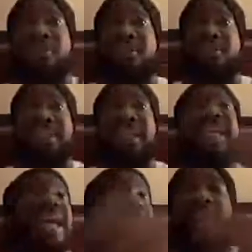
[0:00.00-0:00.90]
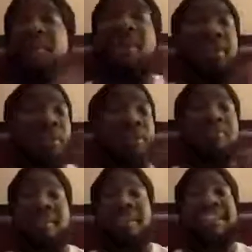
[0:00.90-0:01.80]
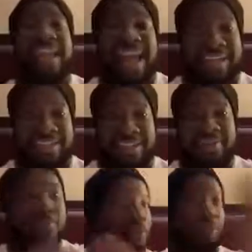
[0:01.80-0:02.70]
you see, anybody could have been attacked. You